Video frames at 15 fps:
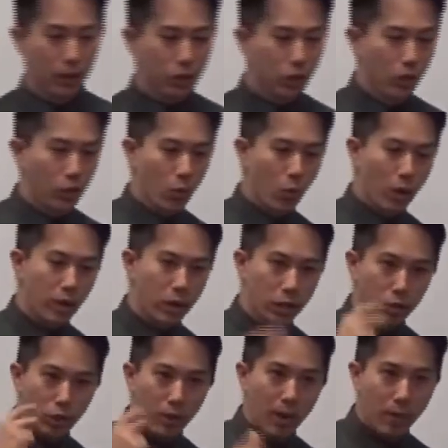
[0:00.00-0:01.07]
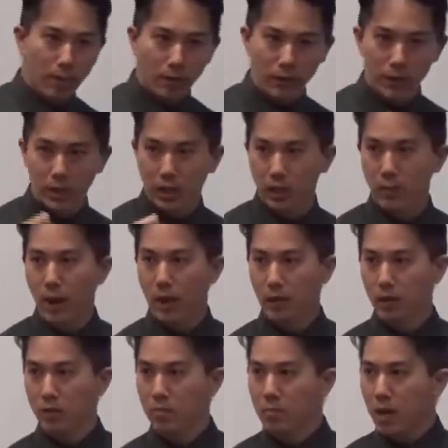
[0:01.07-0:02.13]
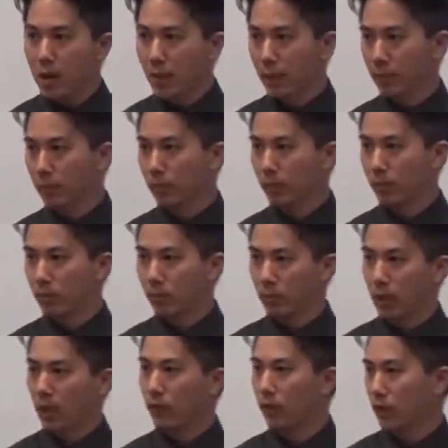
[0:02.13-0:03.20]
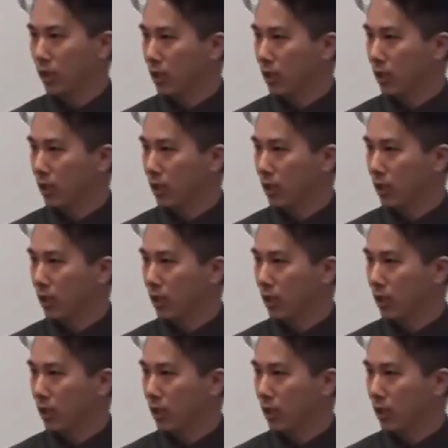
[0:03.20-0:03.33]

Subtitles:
So you want to tune them up every 6 months, minimum, every